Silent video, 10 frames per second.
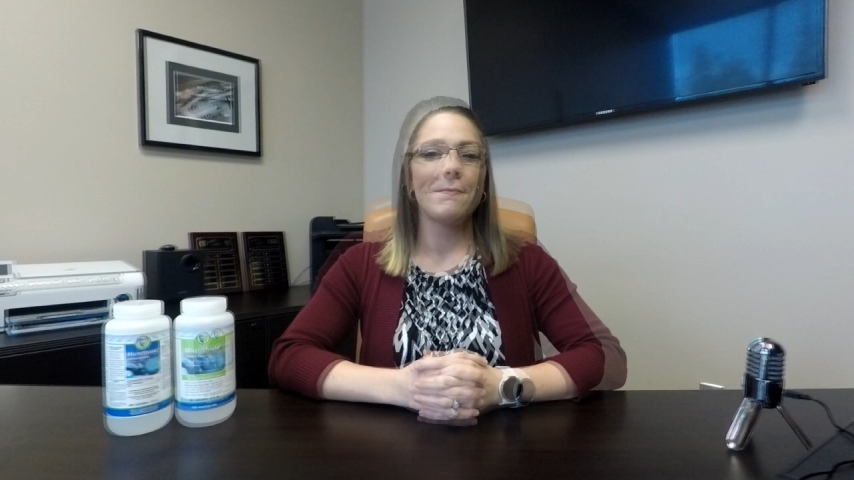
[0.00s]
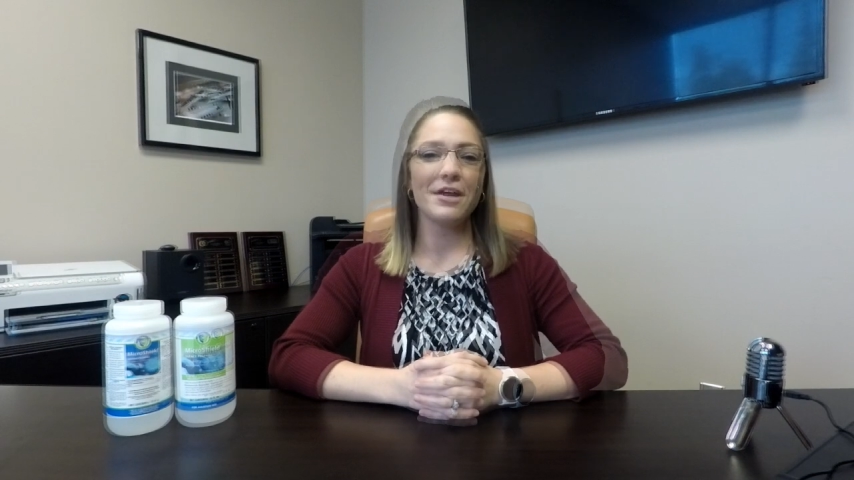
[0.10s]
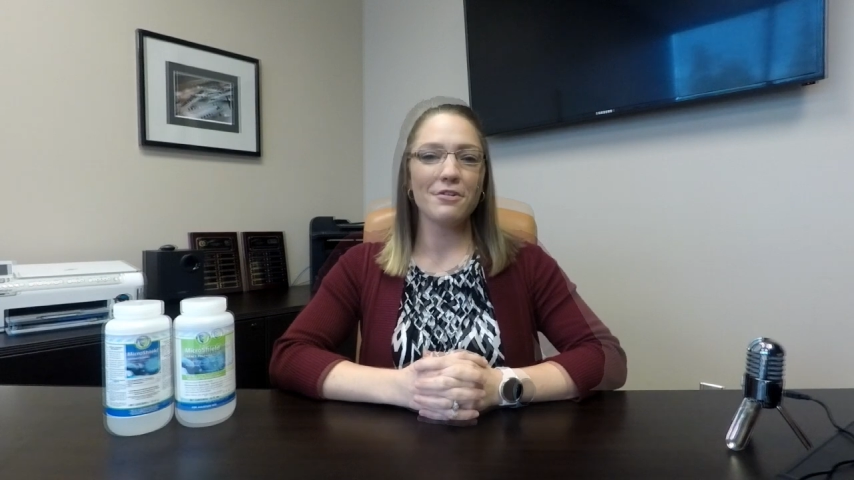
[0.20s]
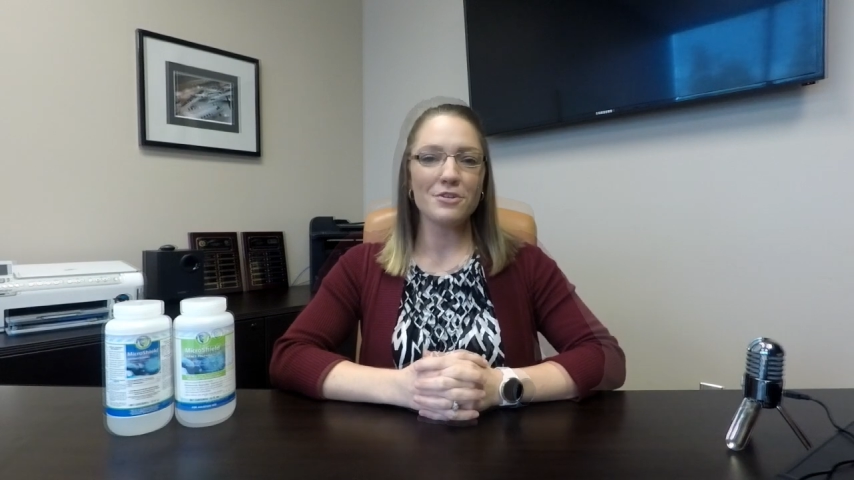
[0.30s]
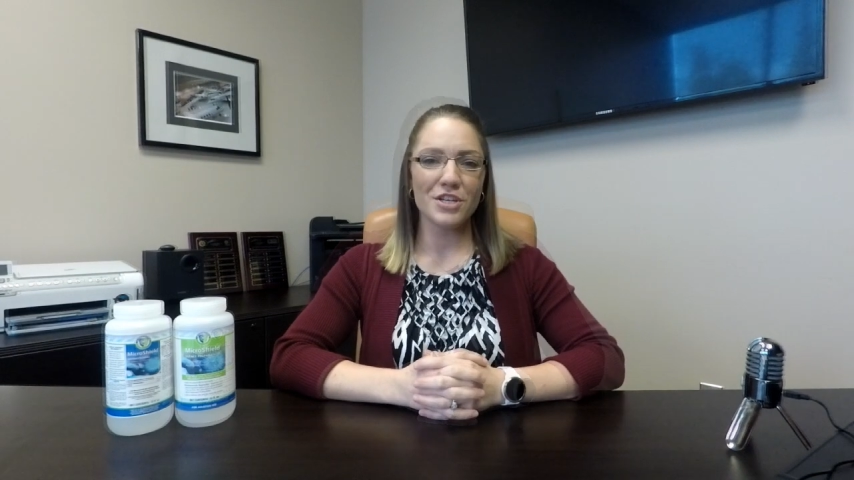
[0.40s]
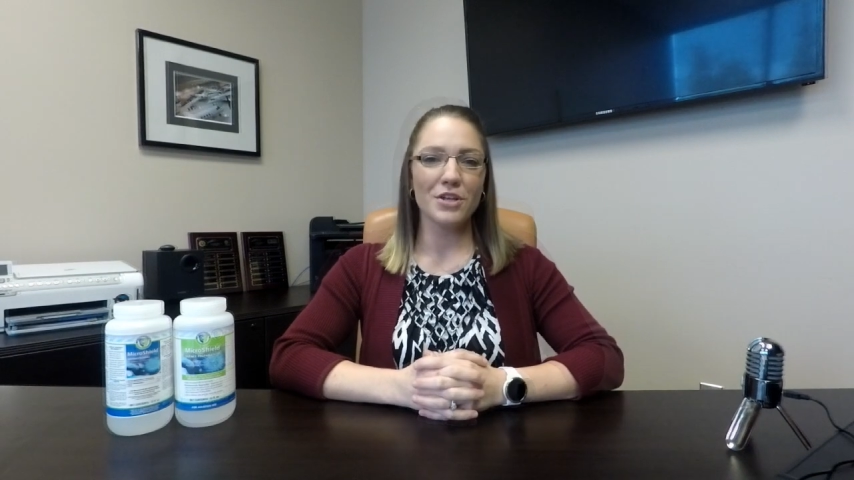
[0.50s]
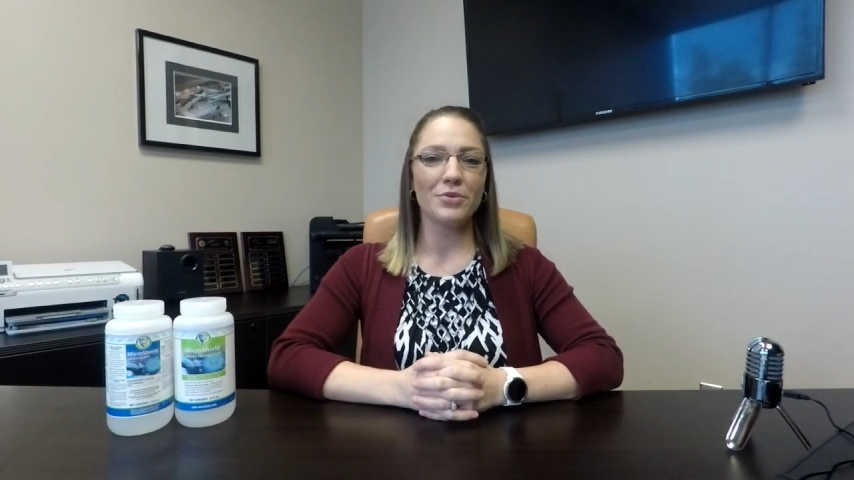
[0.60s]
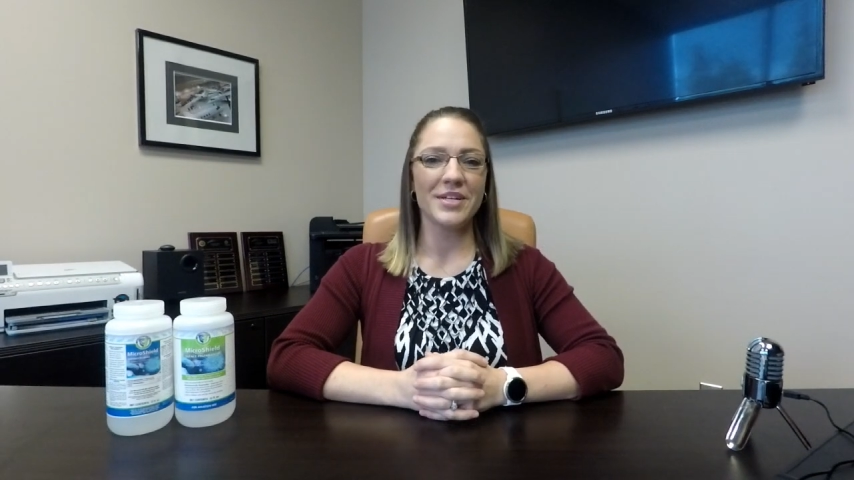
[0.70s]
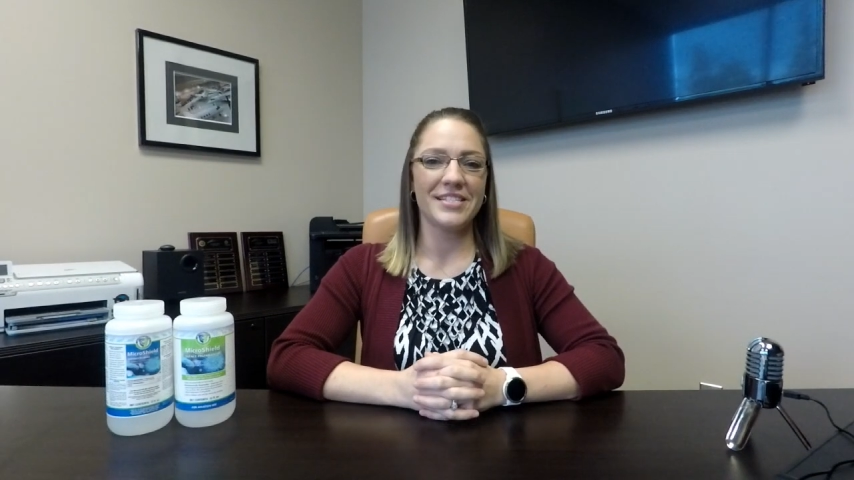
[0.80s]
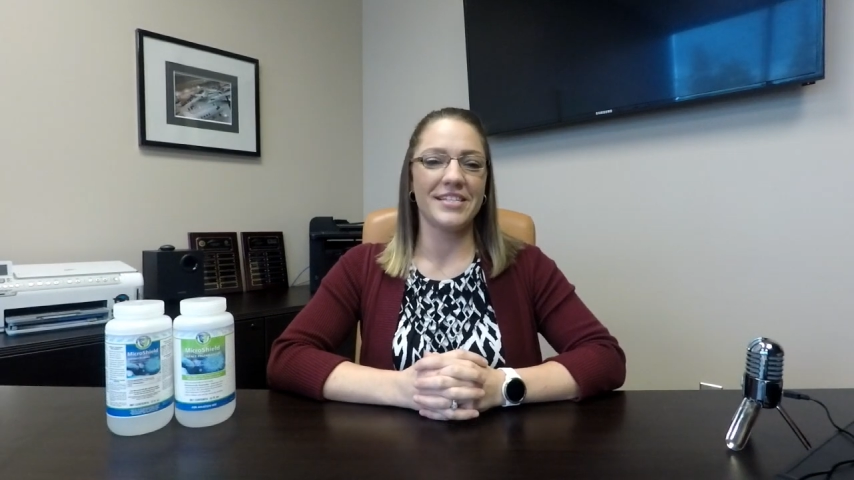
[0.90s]
MicroShield
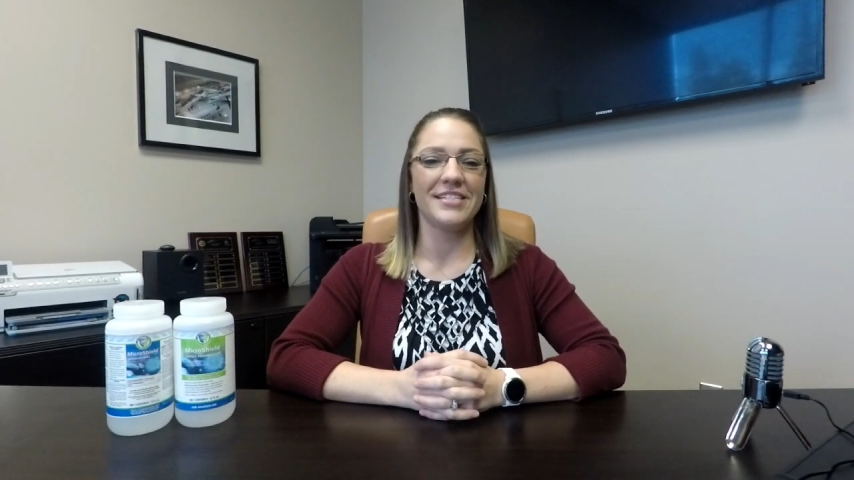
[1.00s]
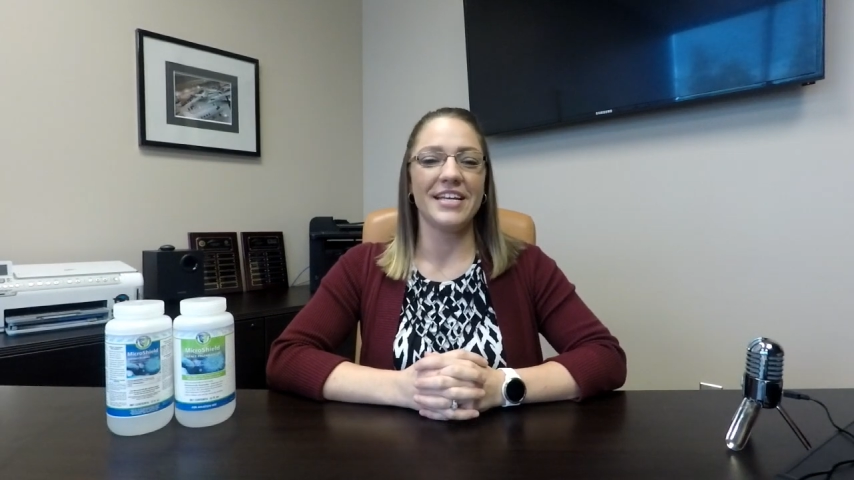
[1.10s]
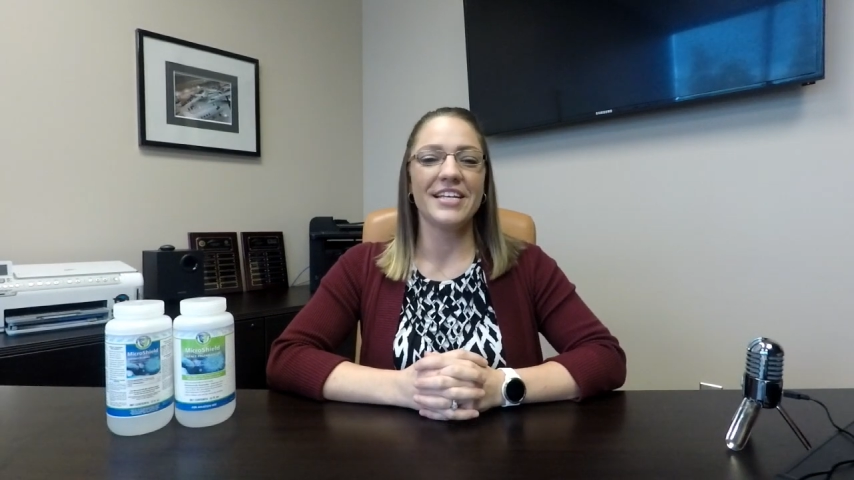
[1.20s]
360